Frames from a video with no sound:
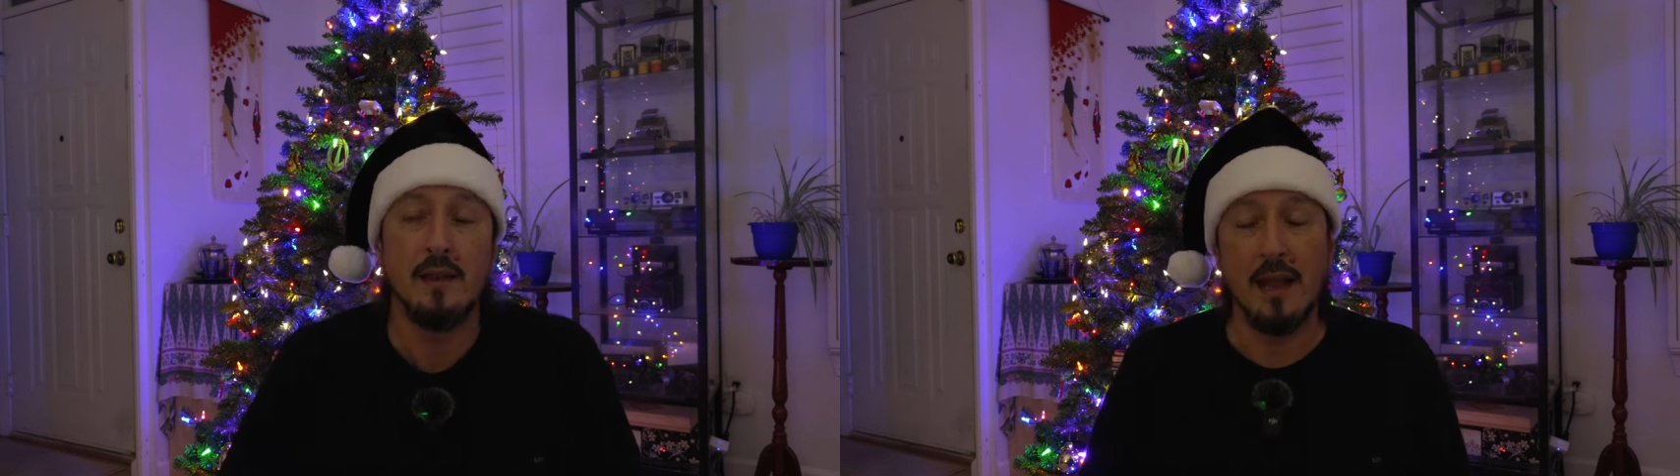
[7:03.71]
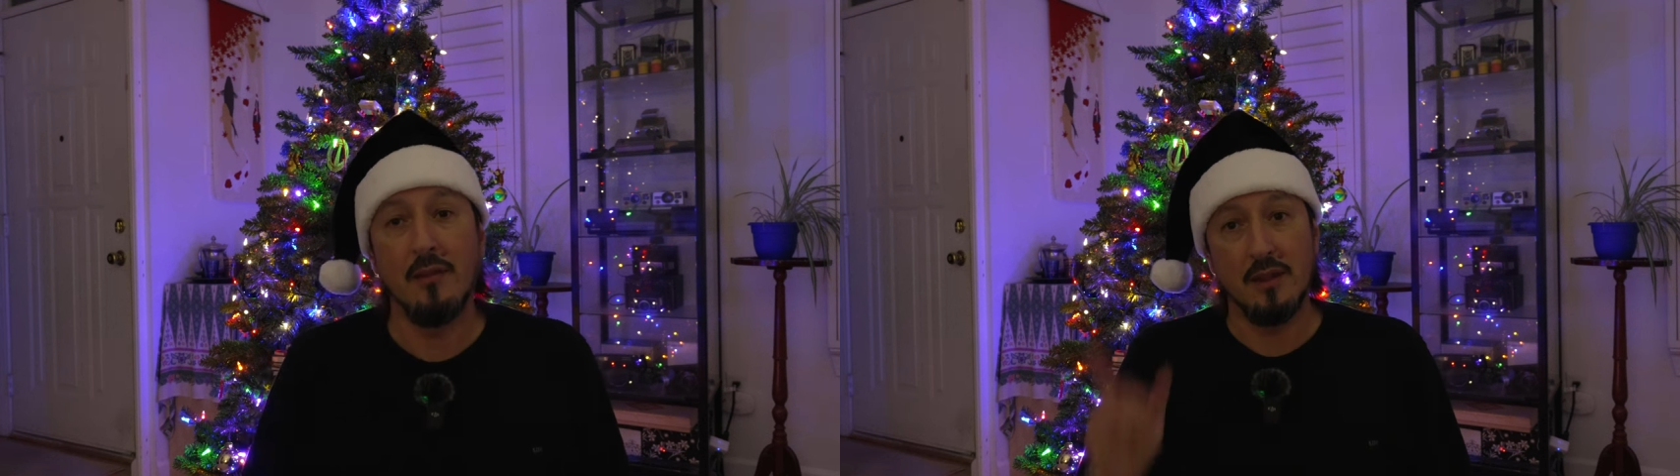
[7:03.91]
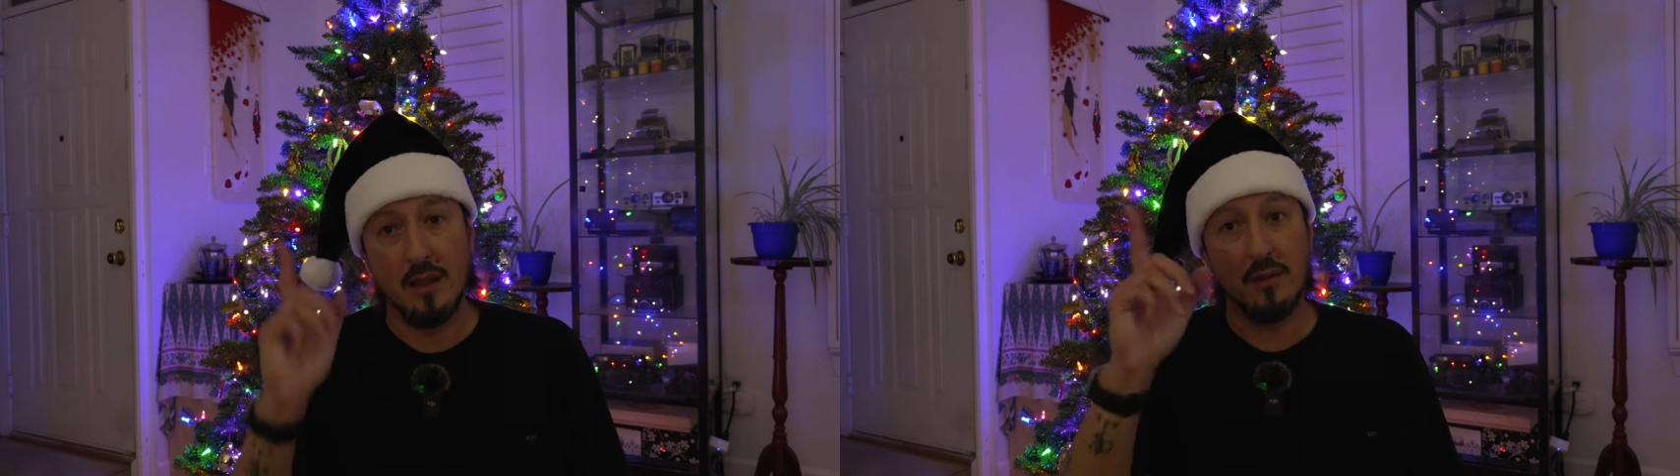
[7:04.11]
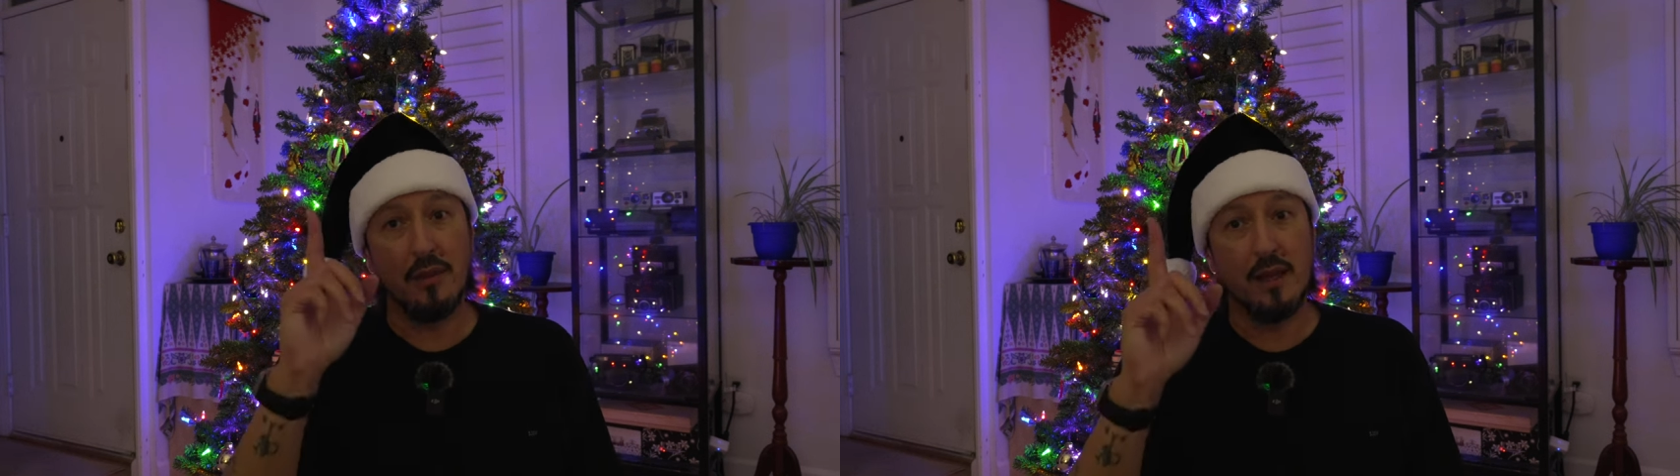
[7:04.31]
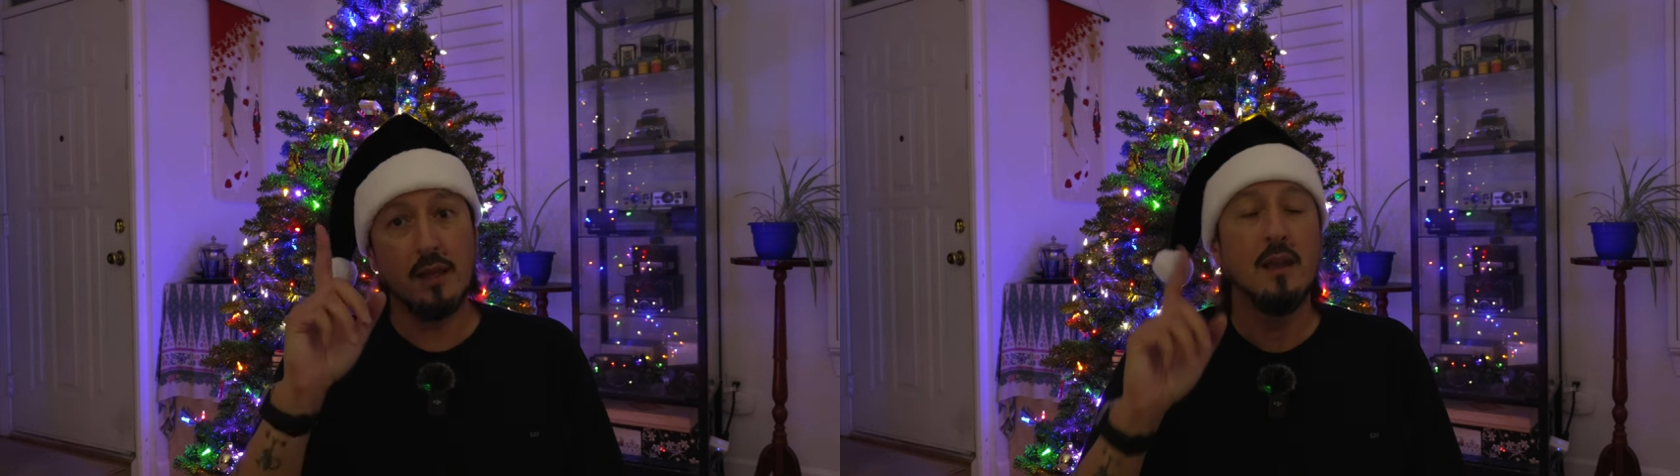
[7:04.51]
Now, the other
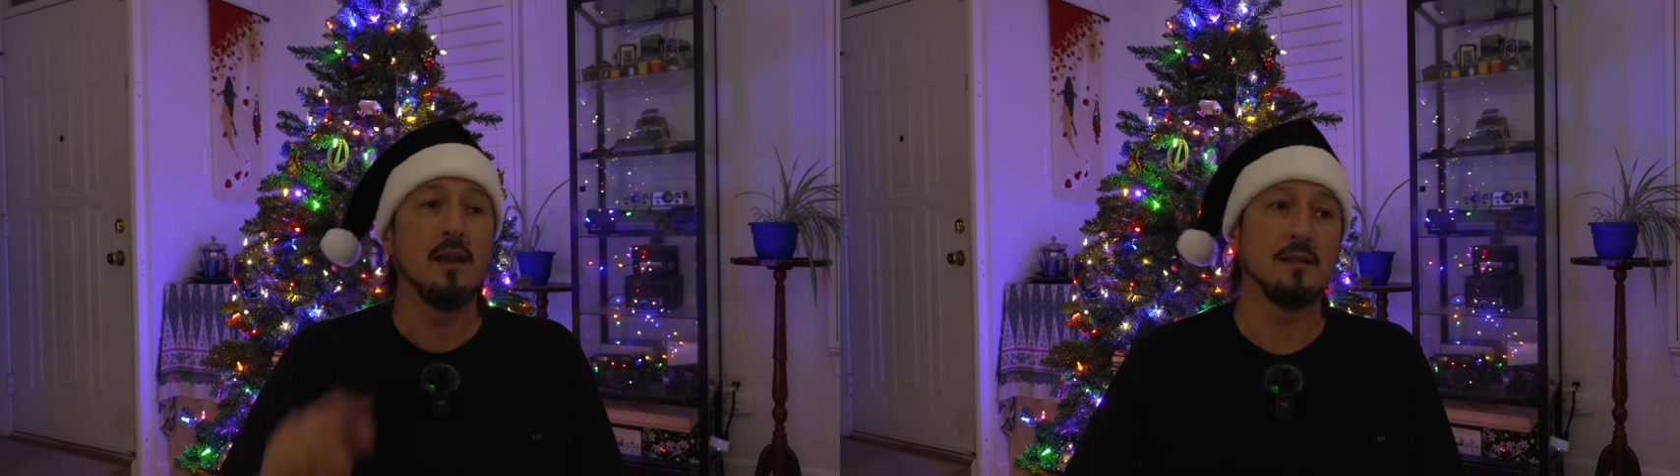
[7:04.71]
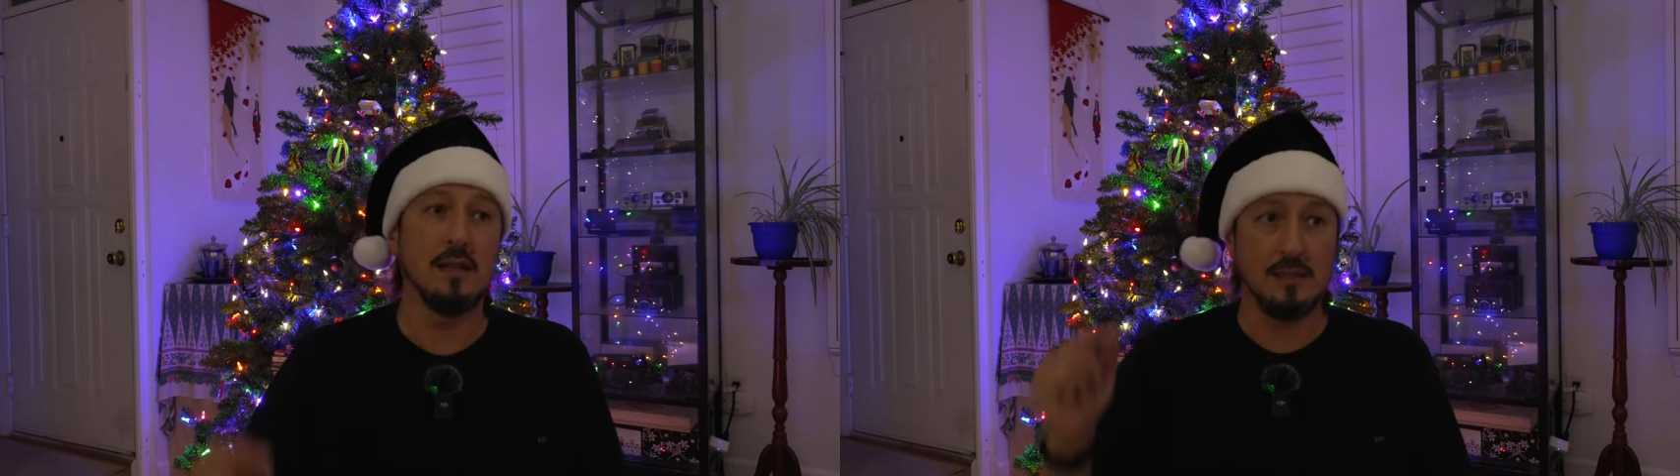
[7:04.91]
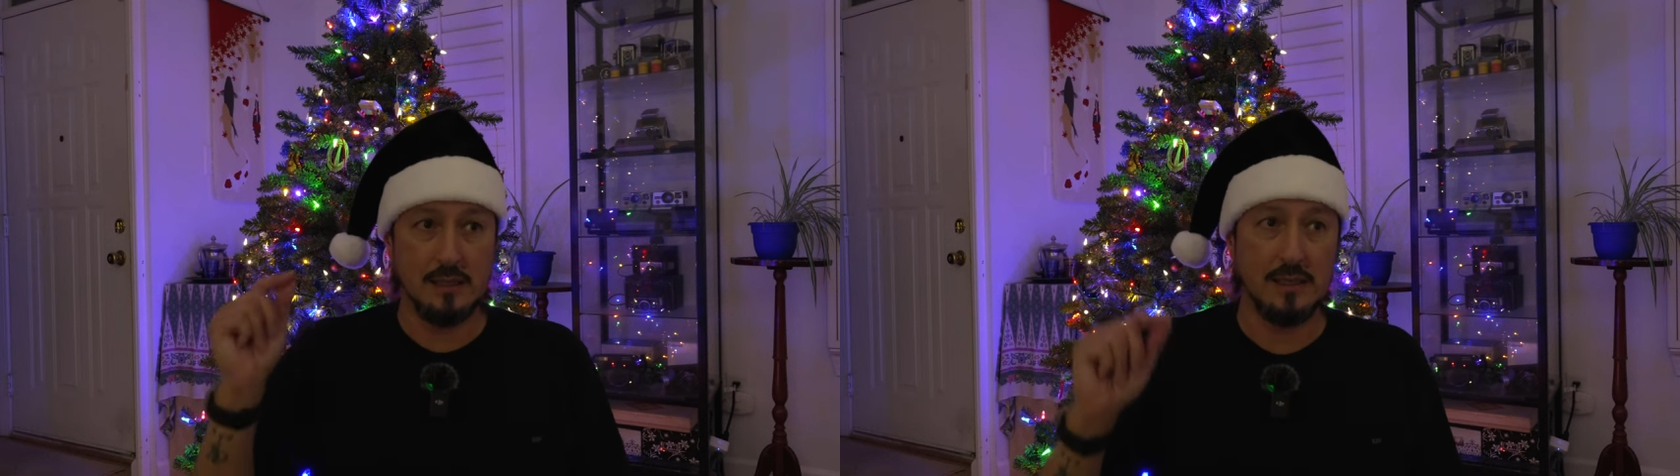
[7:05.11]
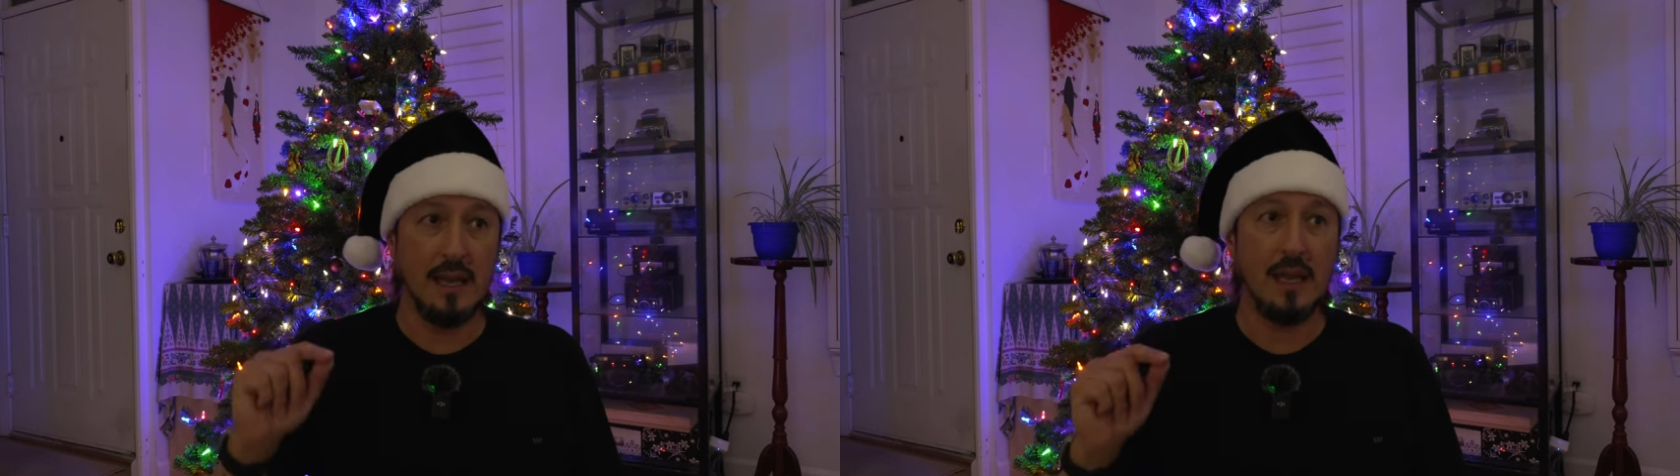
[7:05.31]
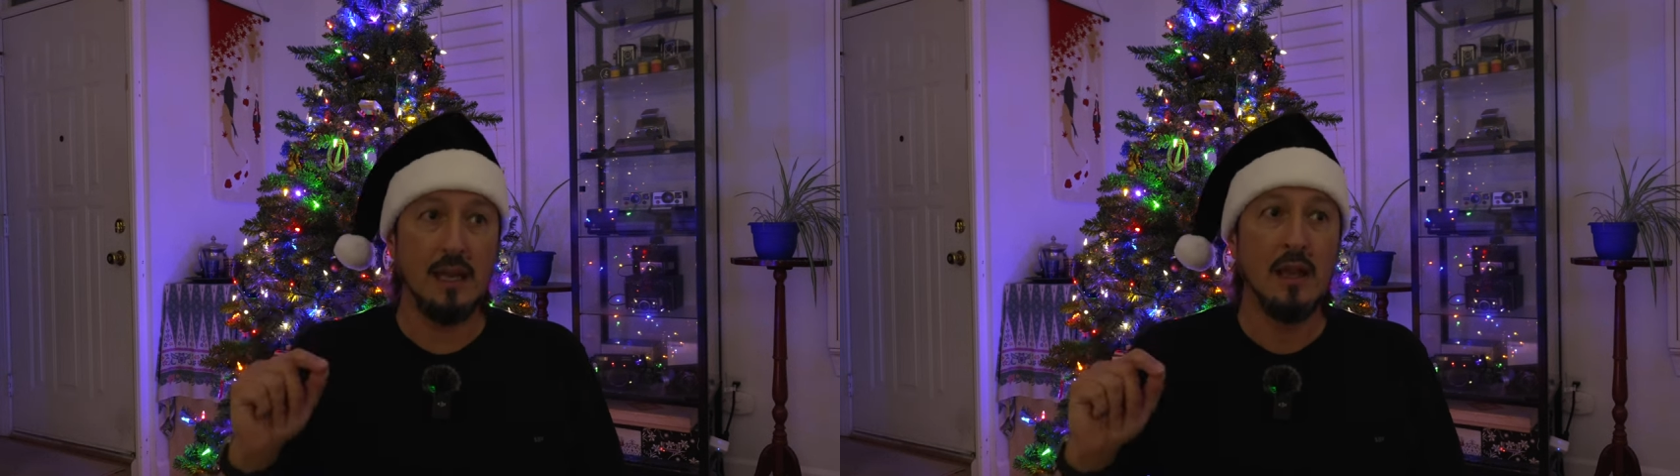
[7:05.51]
thing is that
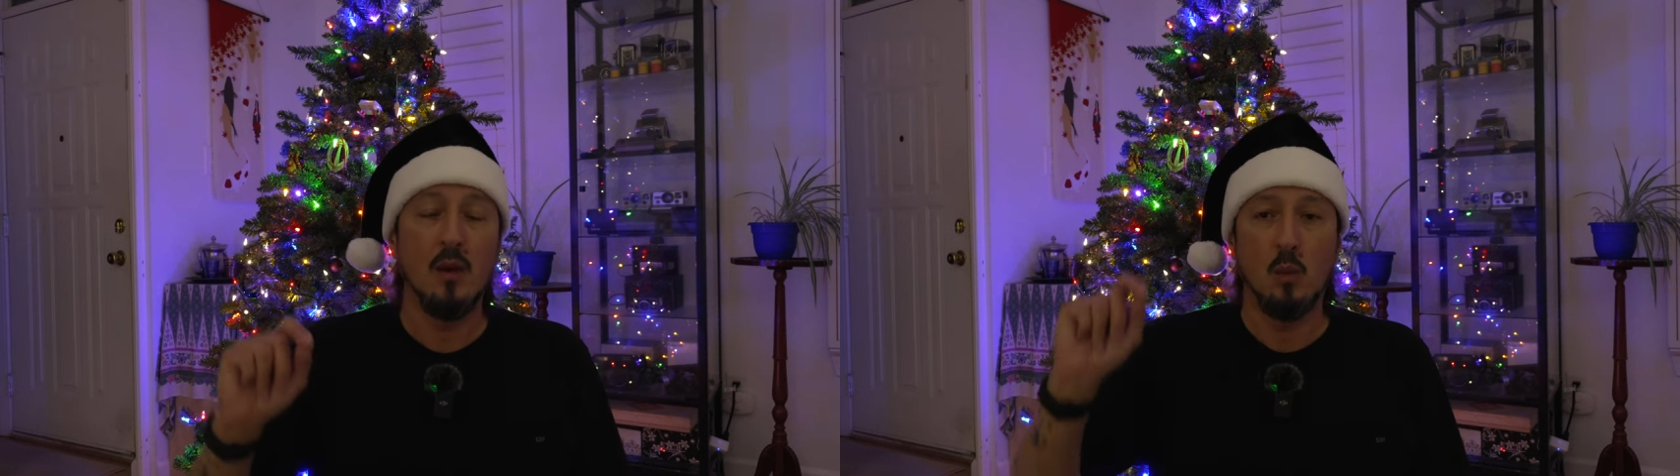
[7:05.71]
today